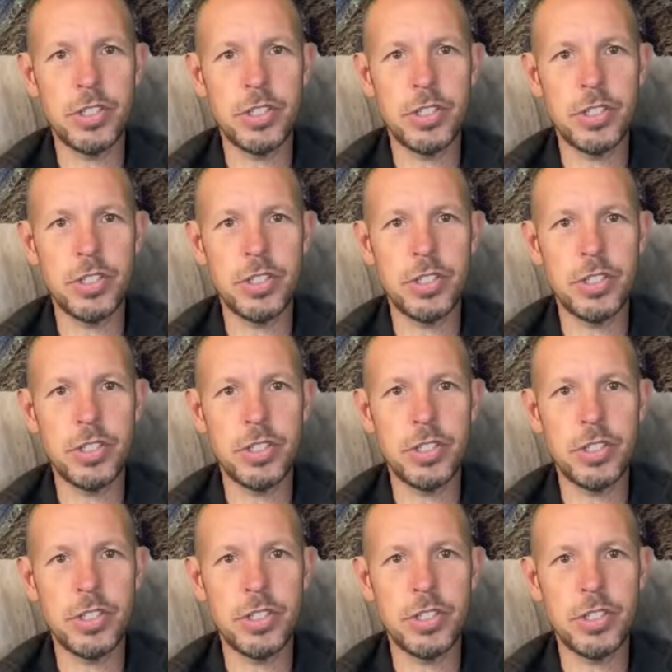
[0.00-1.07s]
The
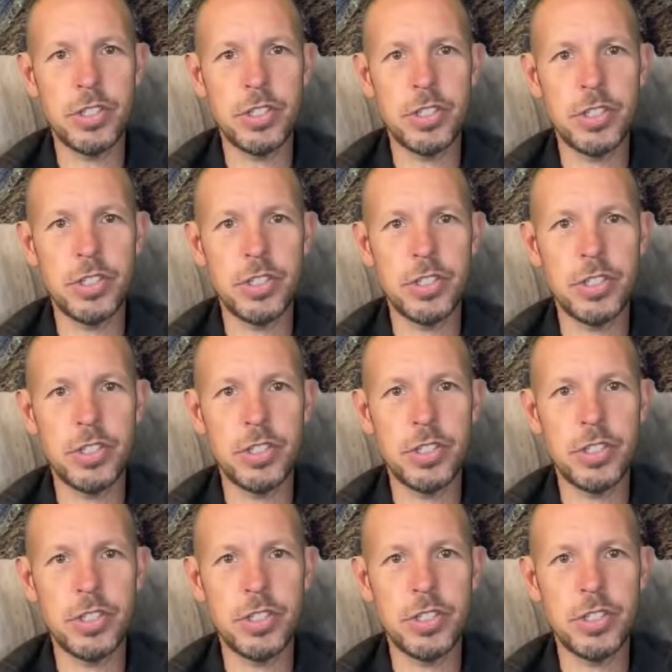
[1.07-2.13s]
amount of effort
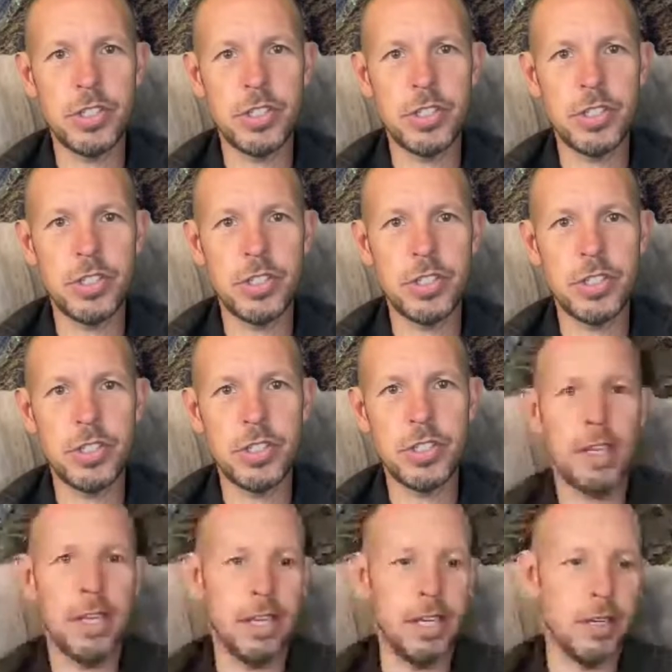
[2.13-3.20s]
he's put forth
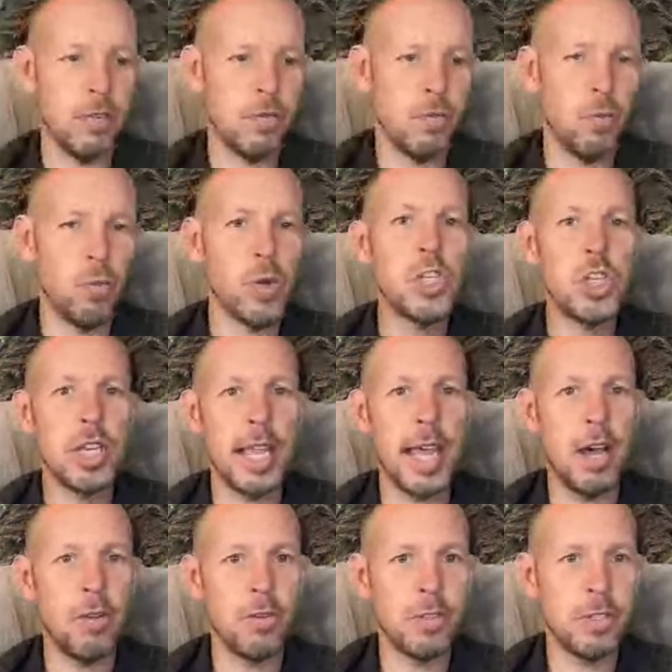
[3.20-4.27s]
in reaching
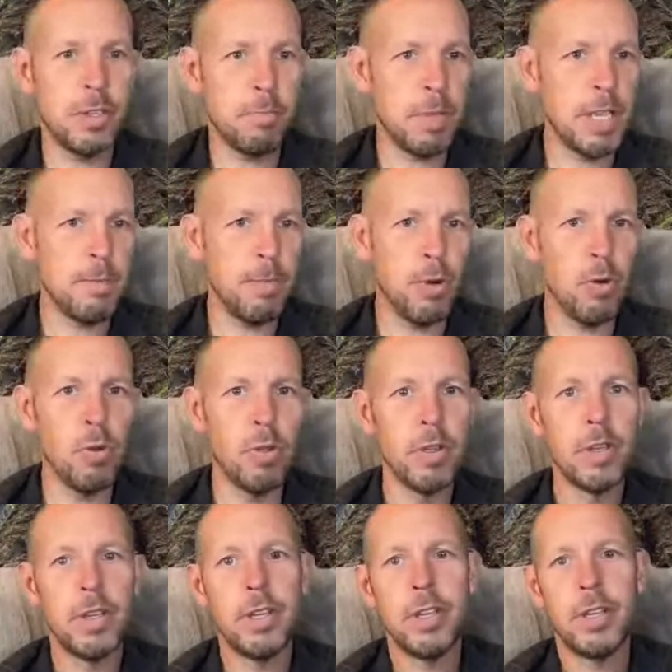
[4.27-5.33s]
out to people
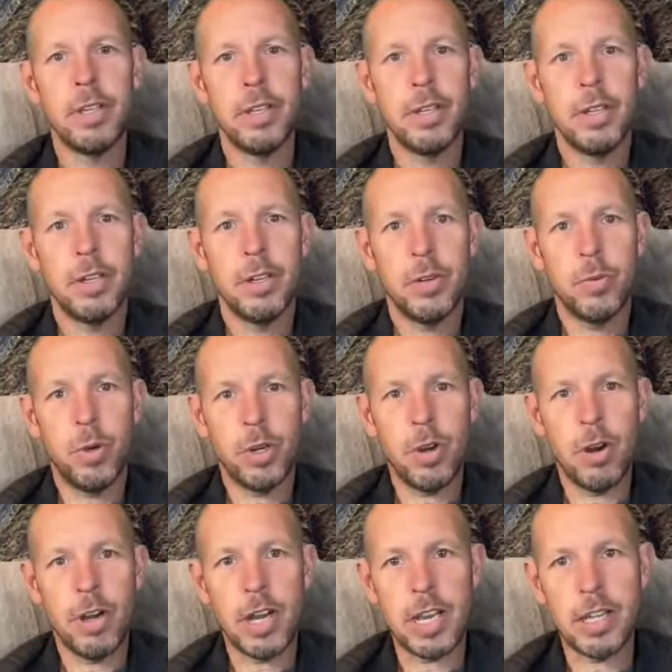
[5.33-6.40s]

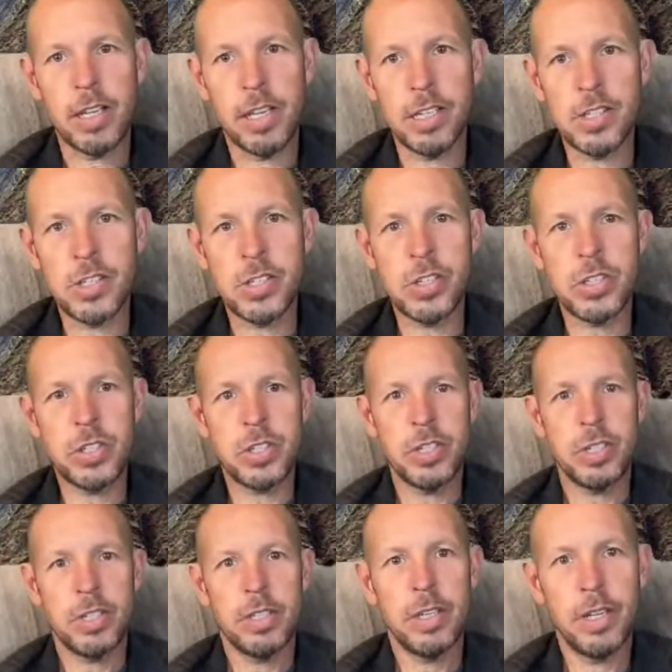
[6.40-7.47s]
regarding
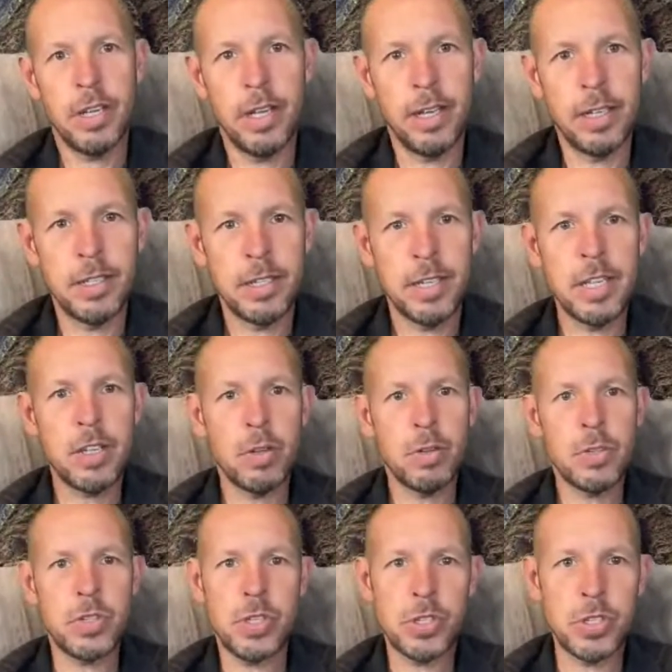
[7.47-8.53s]
this
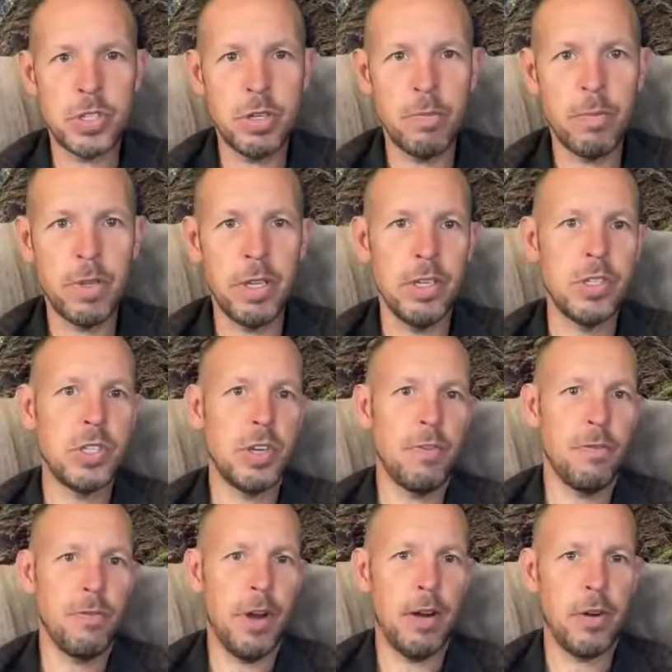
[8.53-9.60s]
ecosystem is
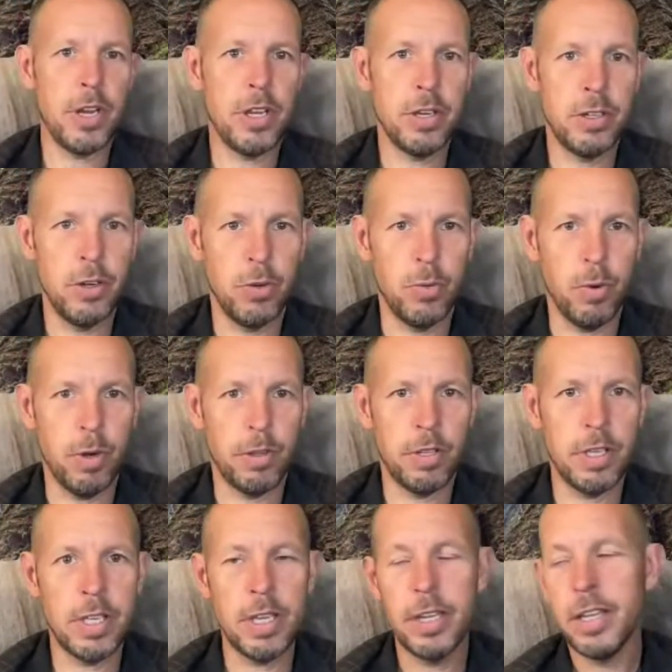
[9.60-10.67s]
very
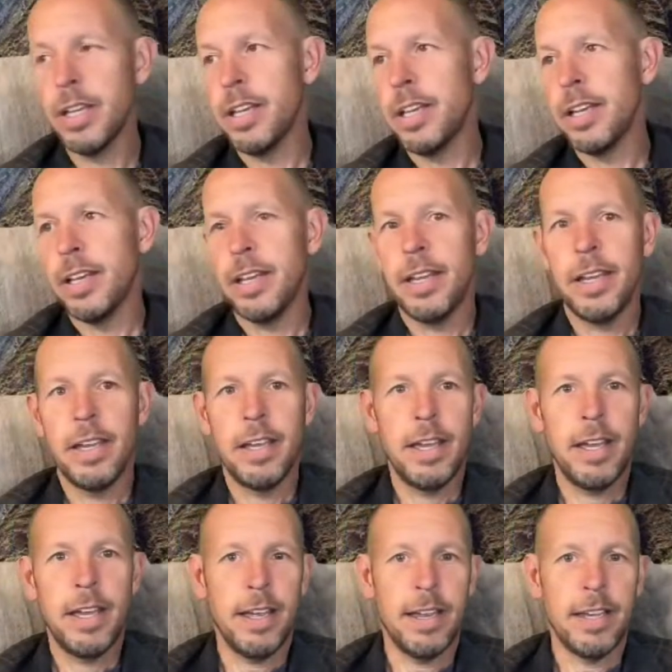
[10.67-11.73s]
noteworthy.
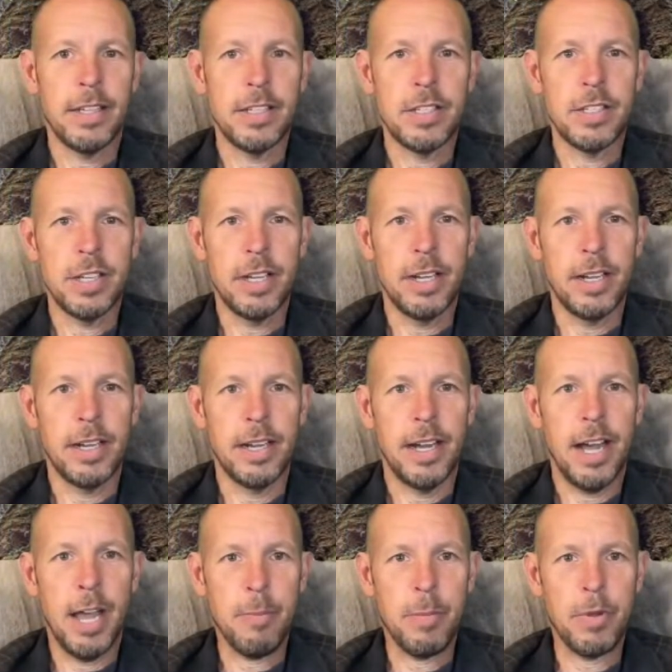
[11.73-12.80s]
And
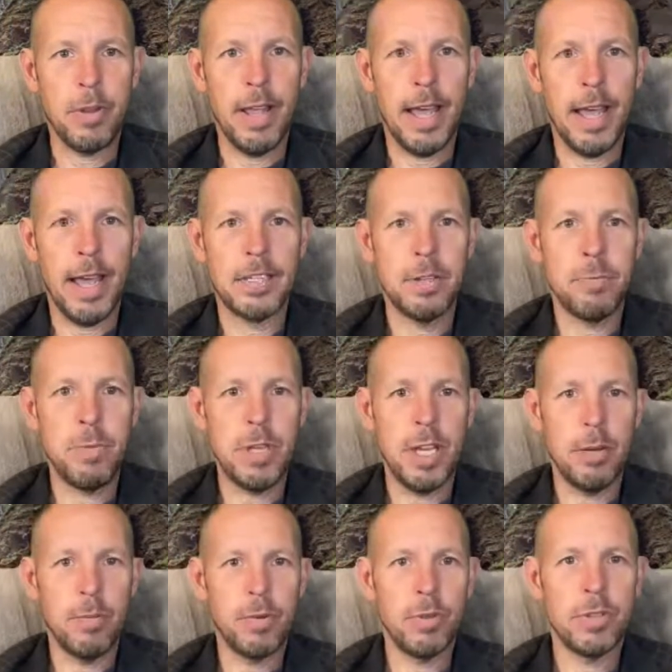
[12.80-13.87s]
I'm glad to be
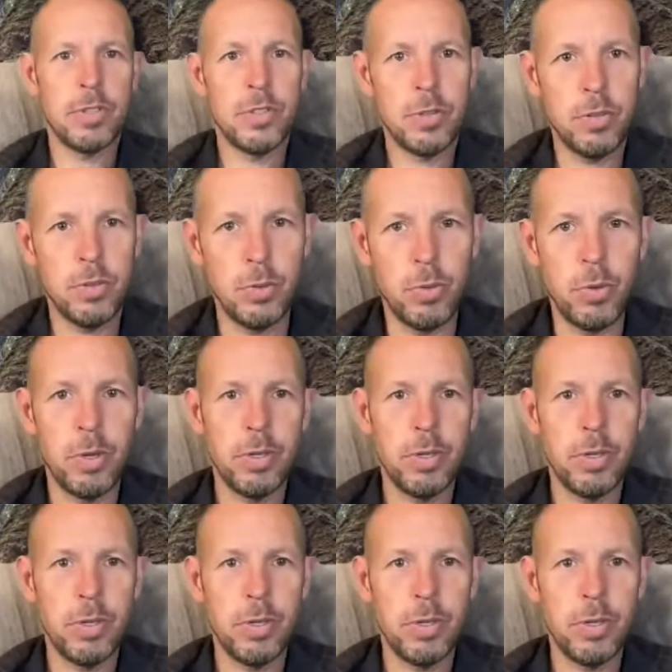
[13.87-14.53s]
able to